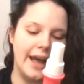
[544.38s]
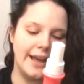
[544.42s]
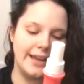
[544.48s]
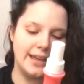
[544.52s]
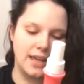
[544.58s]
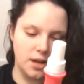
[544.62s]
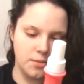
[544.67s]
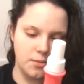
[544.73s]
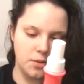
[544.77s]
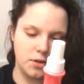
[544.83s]
and
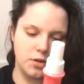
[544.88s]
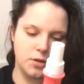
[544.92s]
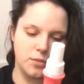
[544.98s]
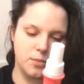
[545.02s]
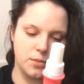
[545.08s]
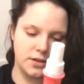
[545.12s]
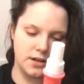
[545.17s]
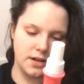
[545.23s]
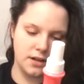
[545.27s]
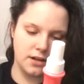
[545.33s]
chemical
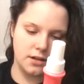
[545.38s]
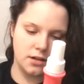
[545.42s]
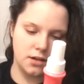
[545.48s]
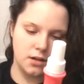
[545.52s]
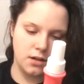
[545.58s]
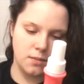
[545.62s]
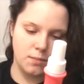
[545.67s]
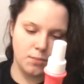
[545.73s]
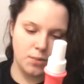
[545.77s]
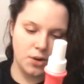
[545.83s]
protect
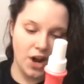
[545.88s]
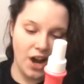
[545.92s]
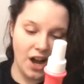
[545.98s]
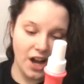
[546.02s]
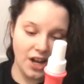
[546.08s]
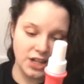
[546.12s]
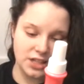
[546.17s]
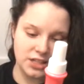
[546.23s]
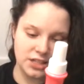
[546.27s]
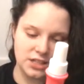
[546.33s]

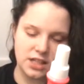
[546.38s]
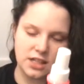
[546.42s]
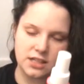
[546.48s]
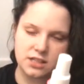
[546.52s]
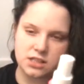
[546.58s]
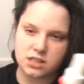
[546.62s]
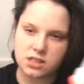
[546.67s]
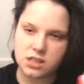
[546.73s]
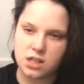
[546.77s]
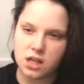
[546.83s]

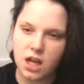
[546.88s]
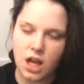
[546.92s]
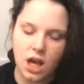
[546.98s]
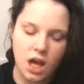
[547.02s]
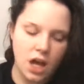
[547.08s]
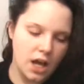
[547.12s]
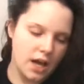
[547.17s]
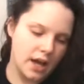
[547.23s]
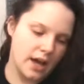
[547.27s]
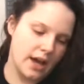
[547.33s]
process.
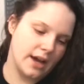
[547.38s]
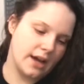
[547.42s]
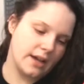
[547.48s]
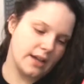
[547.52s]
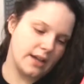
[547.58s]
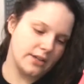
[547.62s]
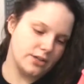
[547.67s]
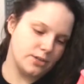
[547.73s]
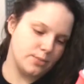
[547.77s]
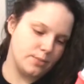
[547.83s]
I
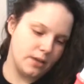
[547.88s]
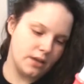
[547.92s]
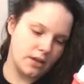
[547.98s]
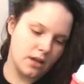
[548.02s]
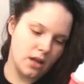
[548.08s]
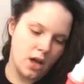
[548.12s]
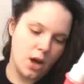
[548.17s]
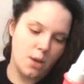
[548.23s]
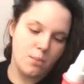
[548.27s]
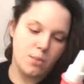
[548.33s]
can't speak.
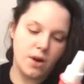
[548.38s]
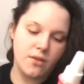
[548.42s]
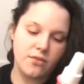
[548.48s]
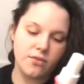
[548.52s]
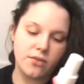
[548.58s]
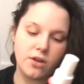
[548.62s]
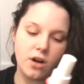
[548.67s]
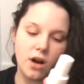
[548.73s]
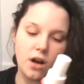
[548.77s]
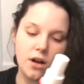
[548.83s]
Prep
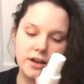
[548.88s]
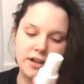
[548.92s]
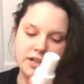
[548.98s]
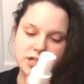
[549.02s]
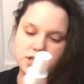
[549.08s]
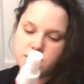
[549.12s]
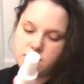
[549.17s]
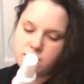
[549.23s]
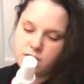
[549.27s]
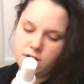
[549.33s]
for all
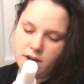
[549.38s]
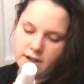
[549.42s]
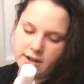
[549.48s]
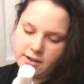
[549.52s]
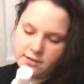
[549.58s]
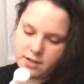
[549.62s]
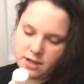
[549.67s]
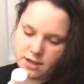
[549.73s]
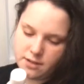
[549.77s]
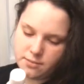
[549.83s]
ages and all
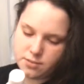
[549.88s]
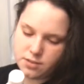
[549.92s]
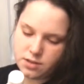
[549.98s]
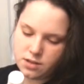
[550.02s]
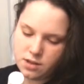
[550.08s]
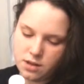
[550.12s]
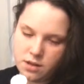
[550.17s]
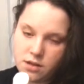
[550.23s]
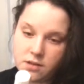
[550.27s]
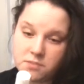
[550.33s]
hair
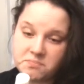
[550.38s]
types.